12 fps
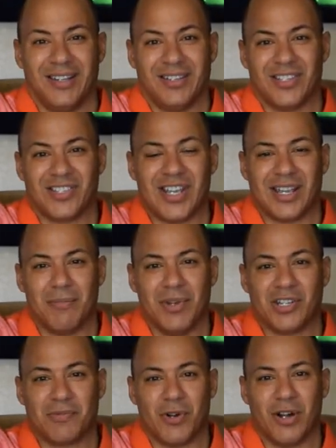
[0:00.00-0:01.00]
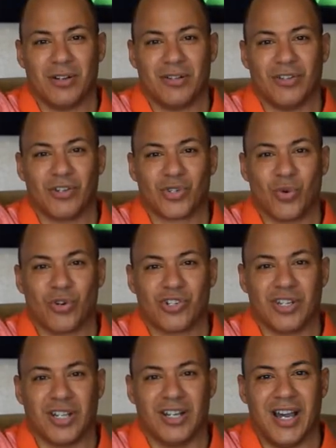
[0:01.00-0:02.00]
The second benchmark, their scores
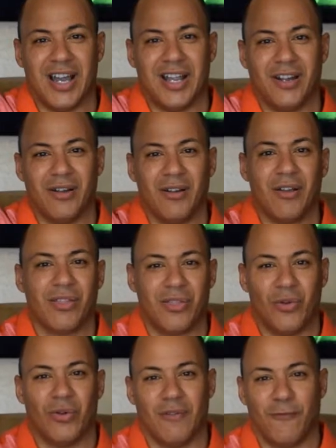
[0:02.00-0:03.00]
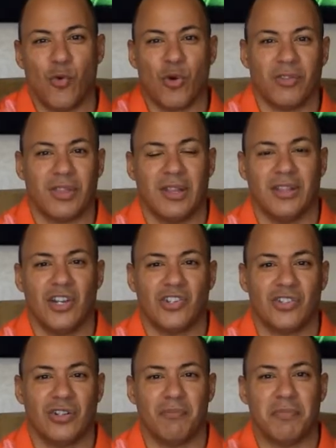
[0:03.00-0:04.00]
should get higher. Third and fourth, they
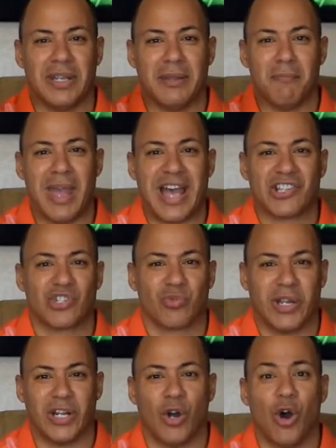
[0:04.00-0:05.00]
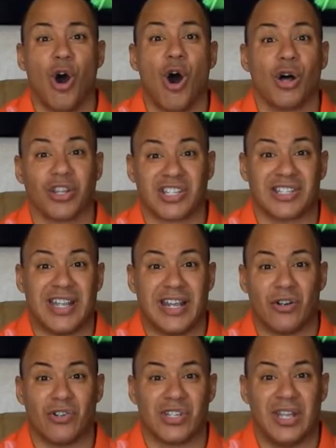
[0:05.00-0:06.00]
should be mastering all the
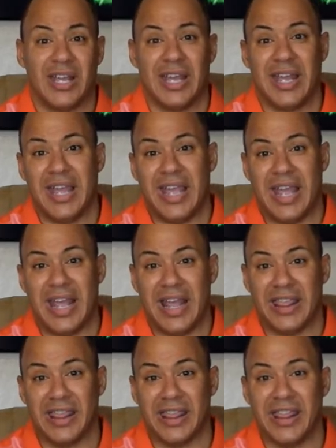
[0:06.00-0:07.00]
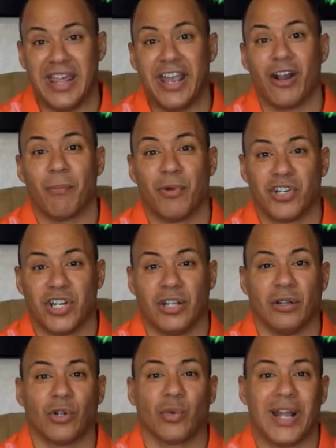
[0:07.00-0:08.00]
standards in their
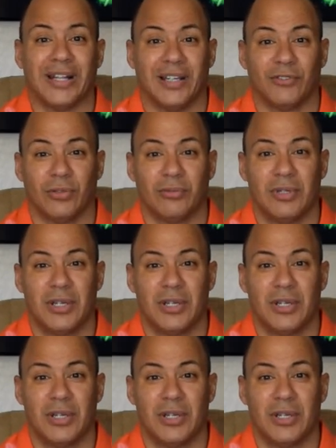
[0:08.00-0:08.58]
particular grade level.